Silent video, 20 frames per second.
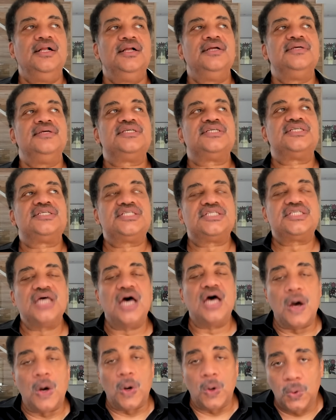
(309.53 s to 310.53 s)

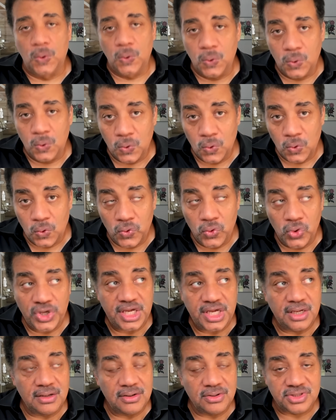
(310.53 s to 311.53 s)
So,
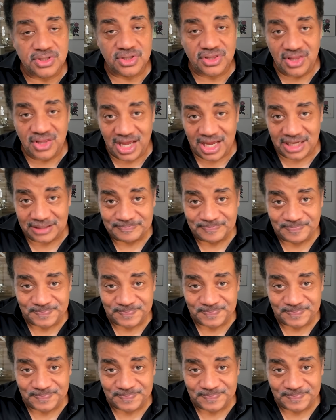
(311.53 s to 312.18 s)
here's the thing.